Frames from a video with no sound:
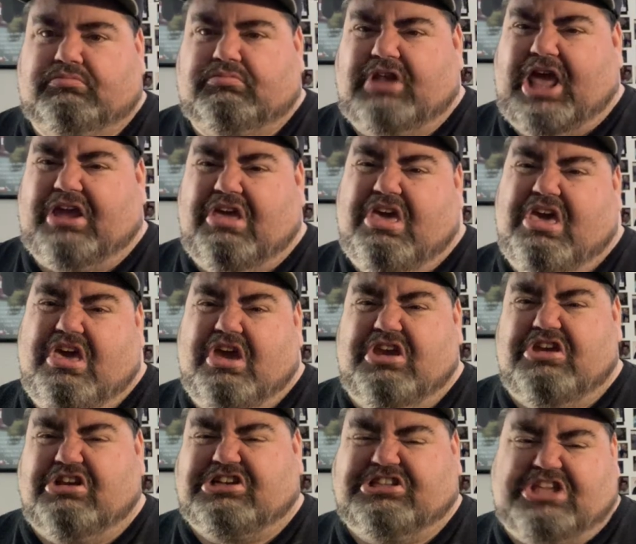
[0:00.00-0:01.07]
Like,
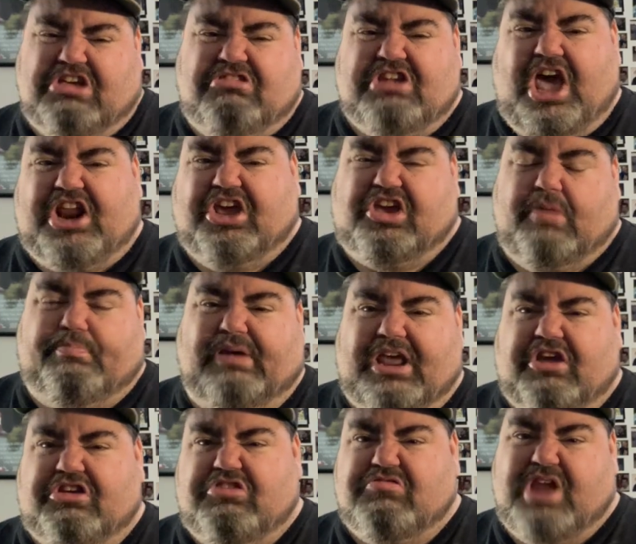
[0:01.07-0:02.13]
you're still not a good
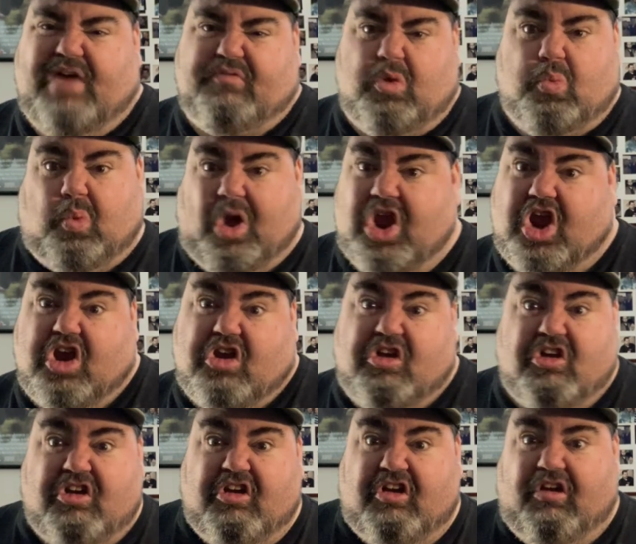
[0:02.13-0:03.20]
player. You never
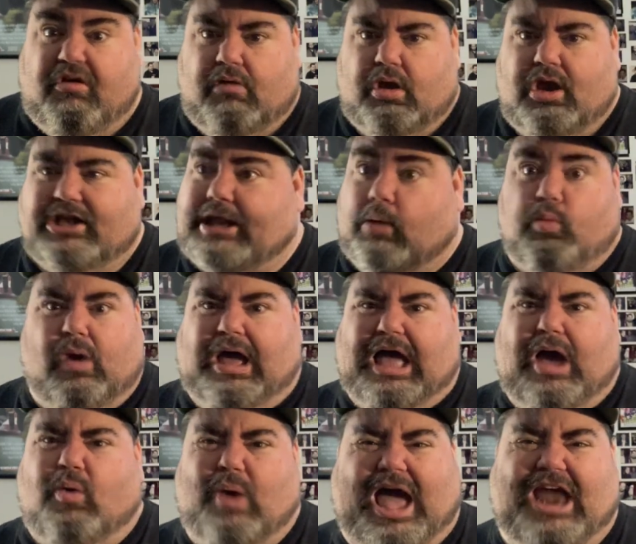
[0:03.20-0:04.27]
were. It's like,
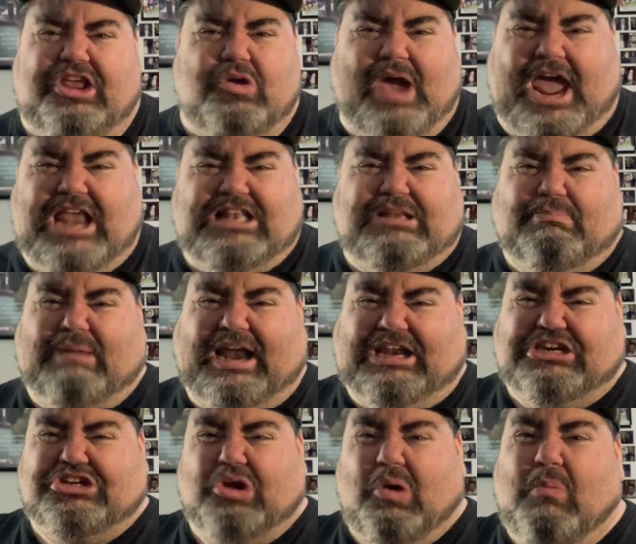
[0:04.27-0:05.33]
wow, how do you hate somebody
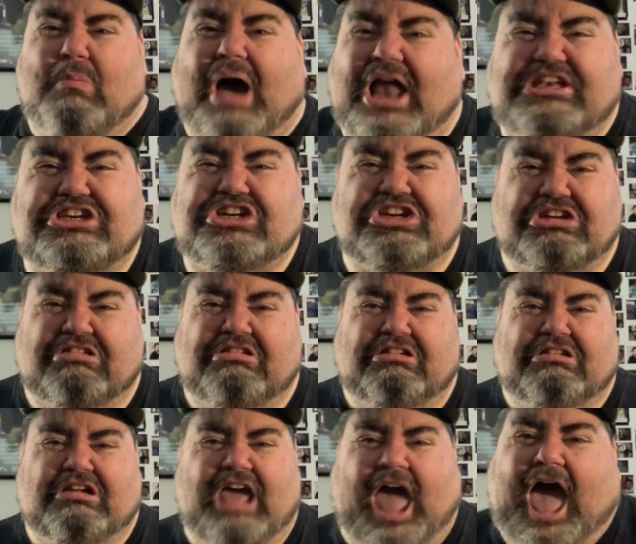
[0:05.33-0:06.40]
so much?
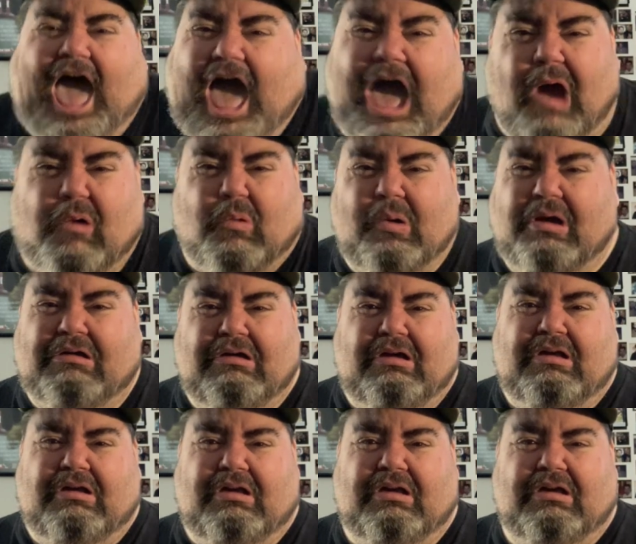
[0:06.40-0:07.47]
How?
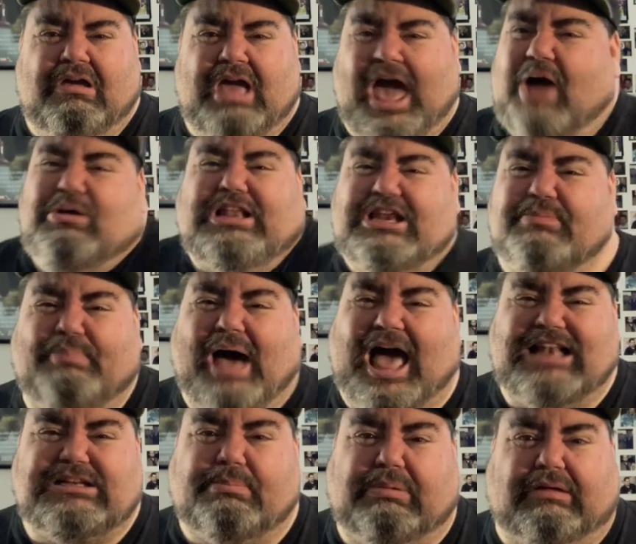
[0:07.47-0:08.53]
How is this
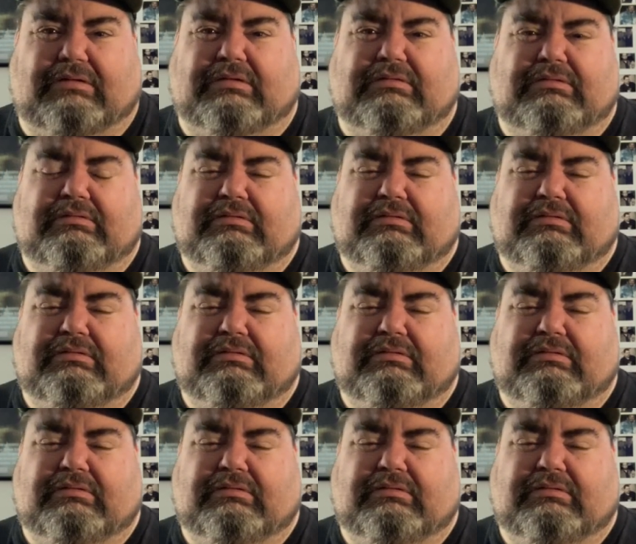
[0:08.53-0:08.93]
possible?